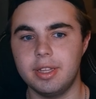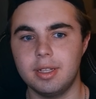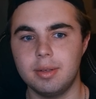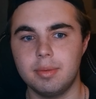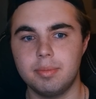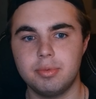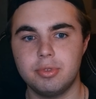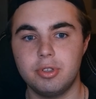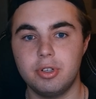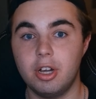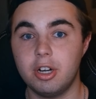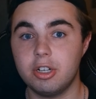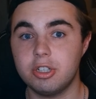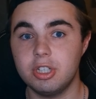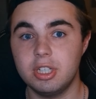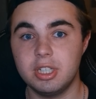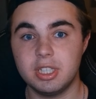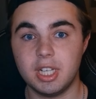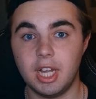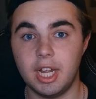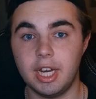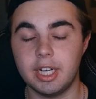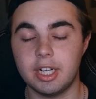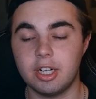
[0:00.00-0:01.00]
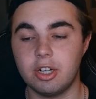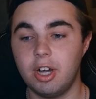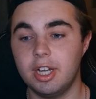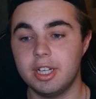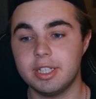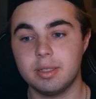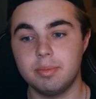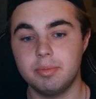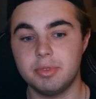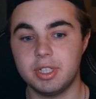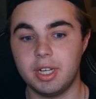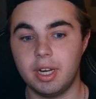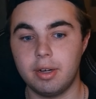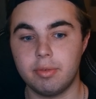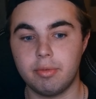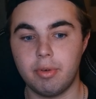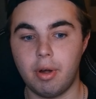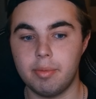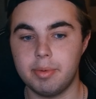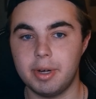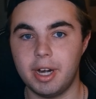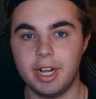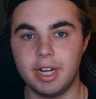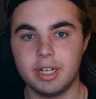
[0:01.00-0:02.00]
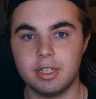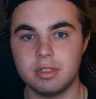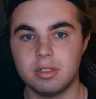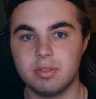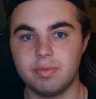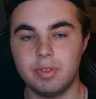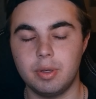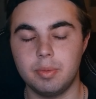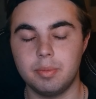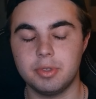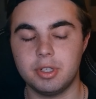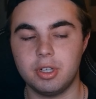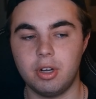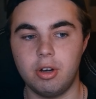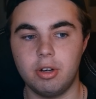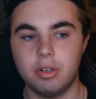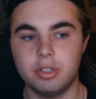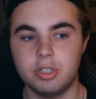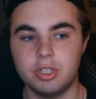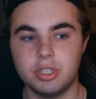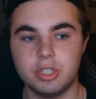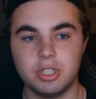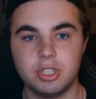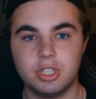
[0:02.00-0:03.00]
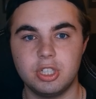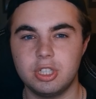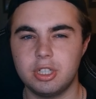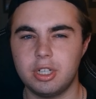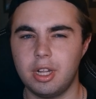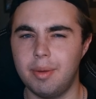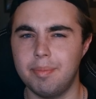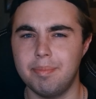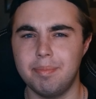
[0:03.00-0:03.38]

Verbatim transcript: The production design and costume design of Robert Eggers' films are just